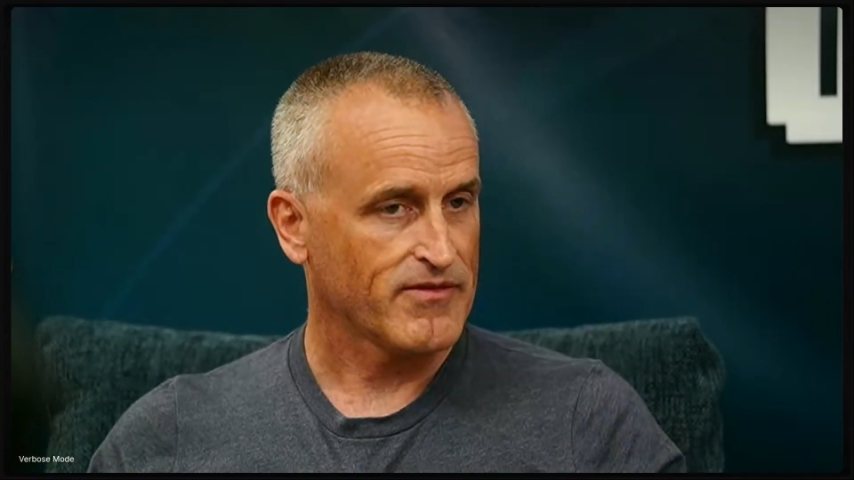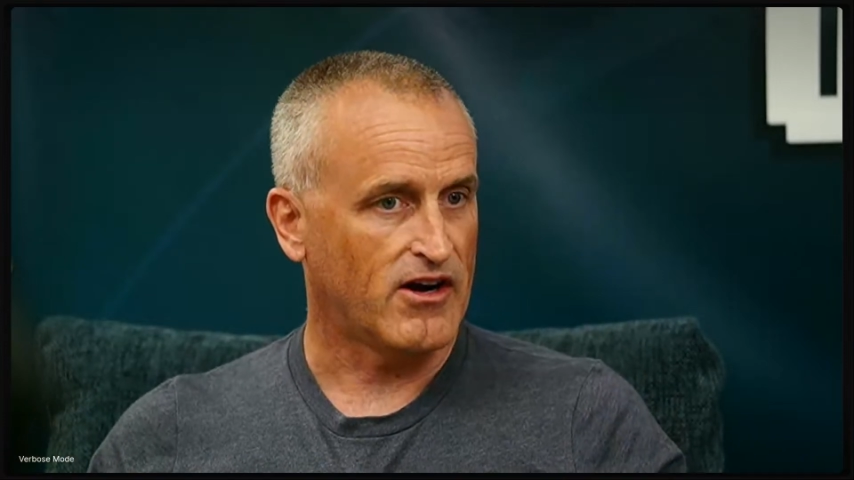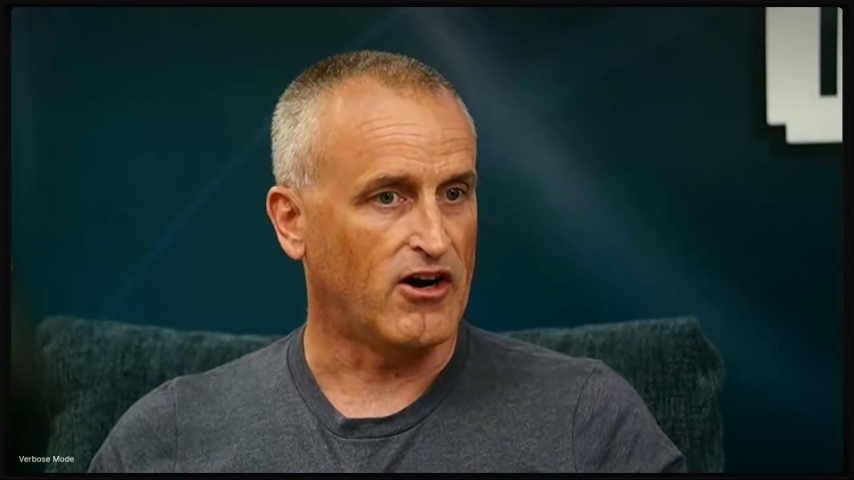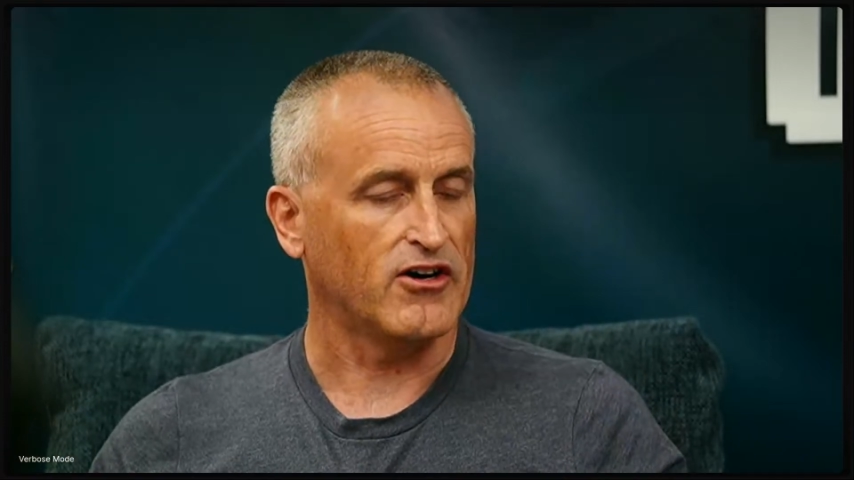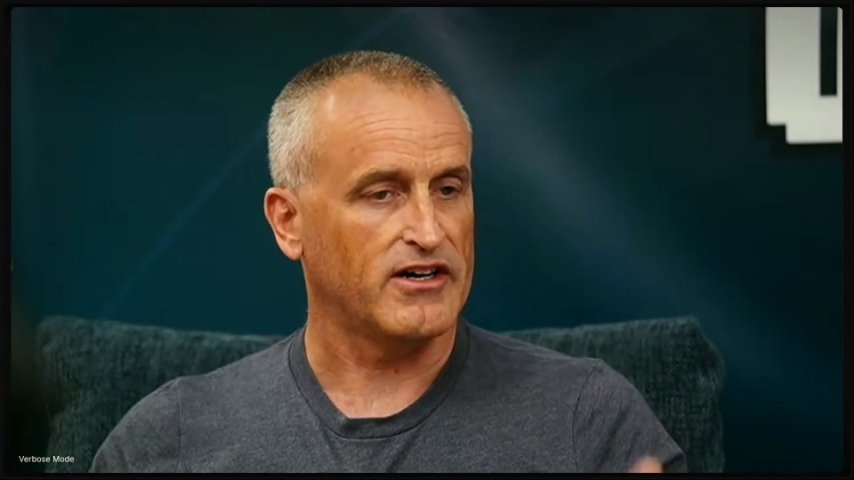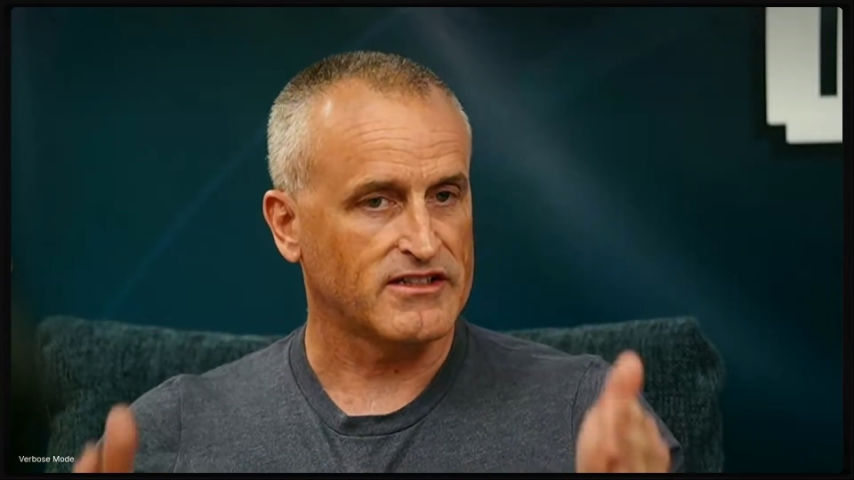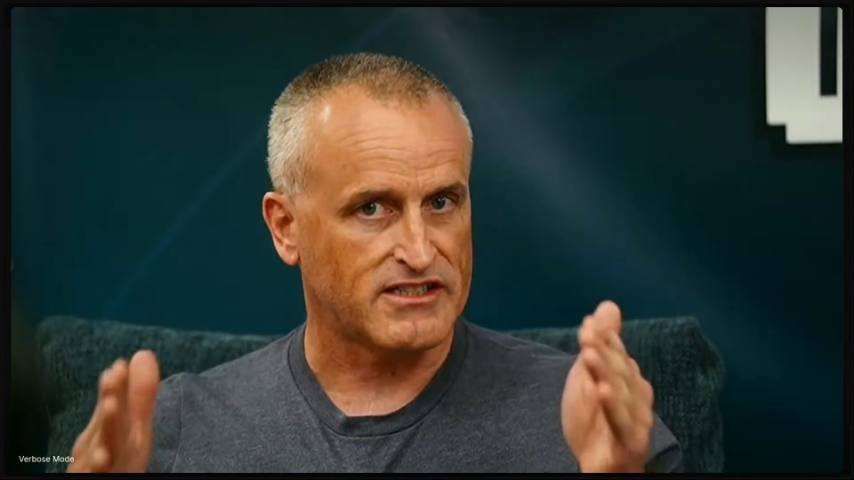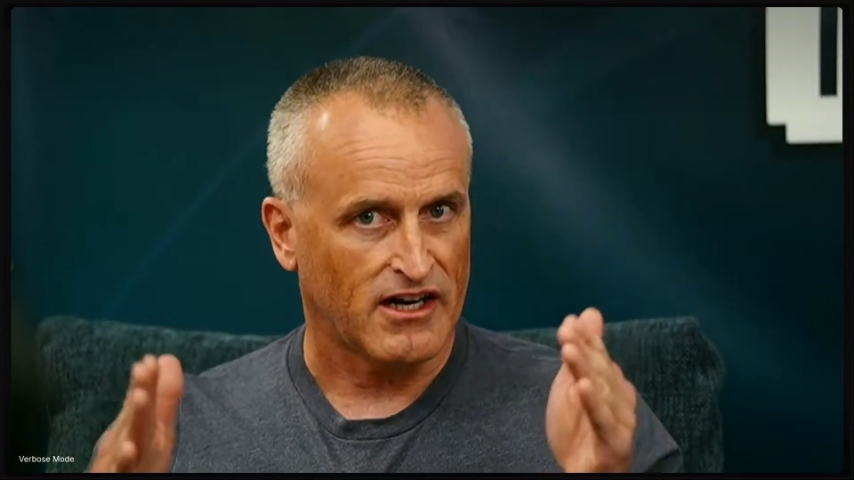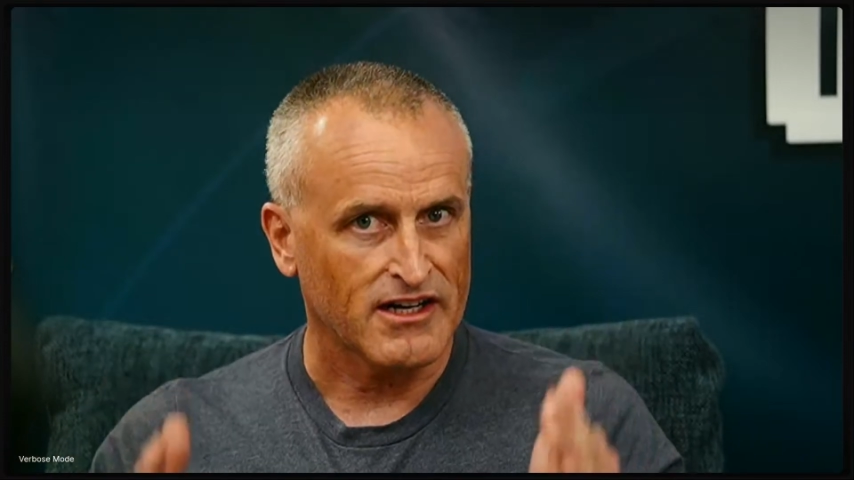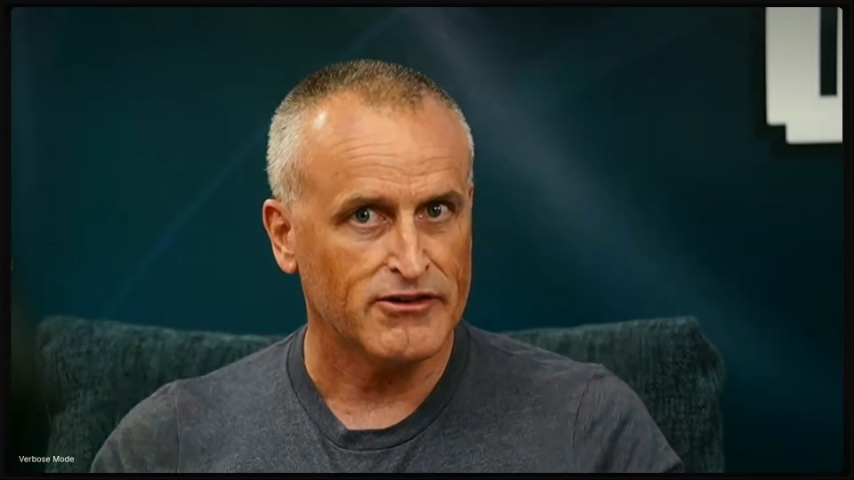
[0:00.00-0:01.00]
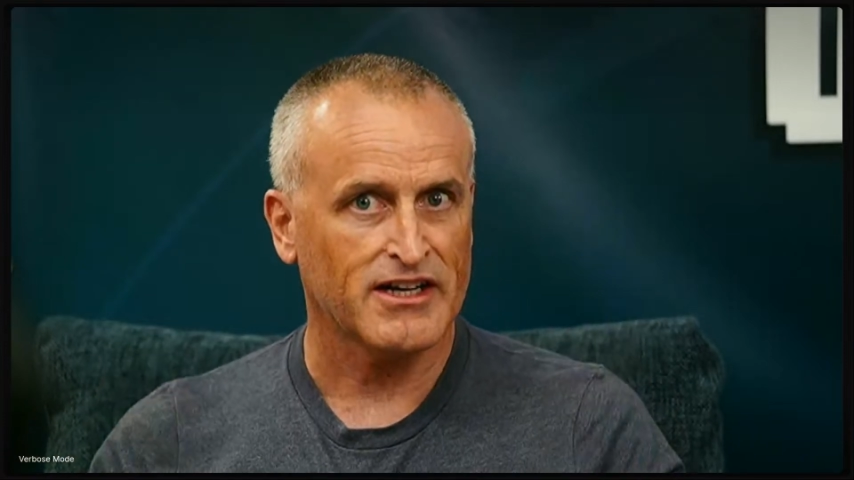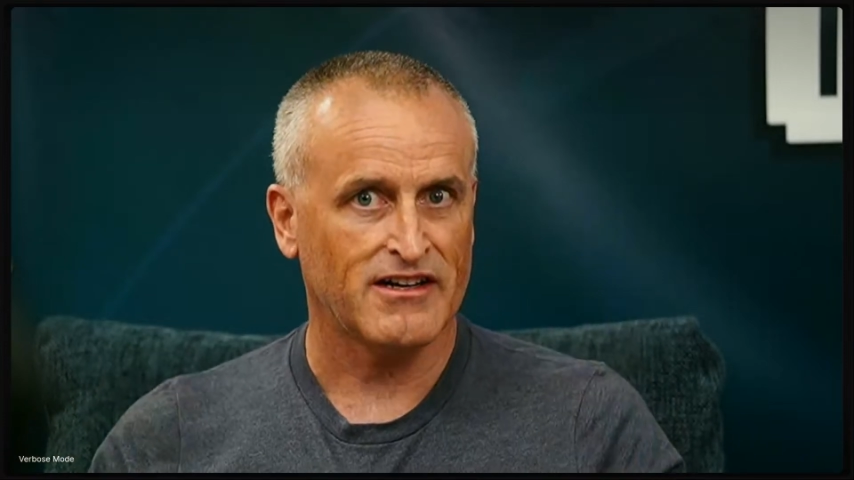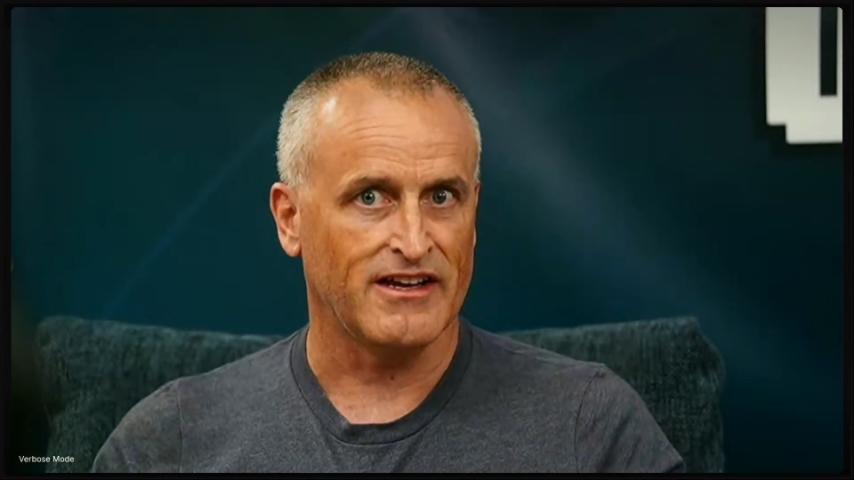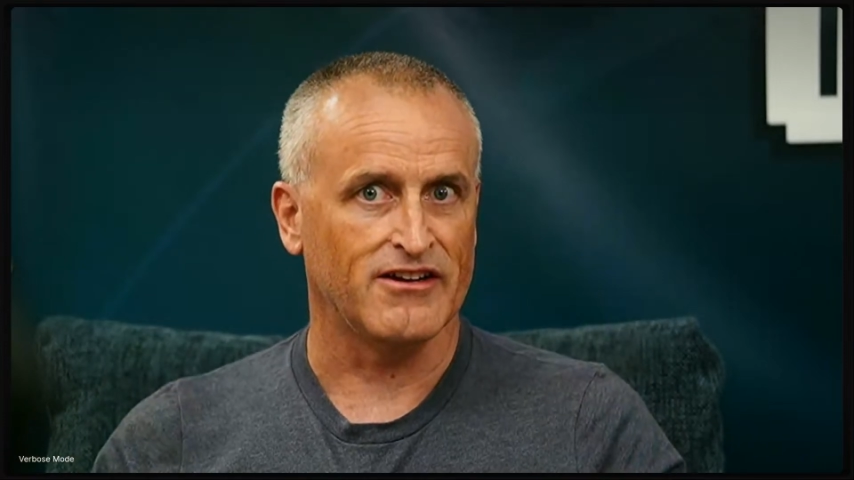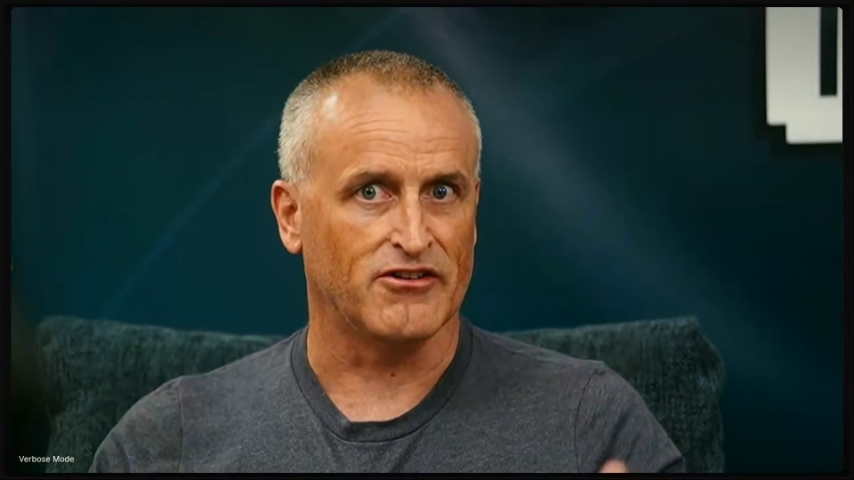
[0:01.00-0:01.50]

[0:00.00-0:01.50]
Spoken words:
are directly or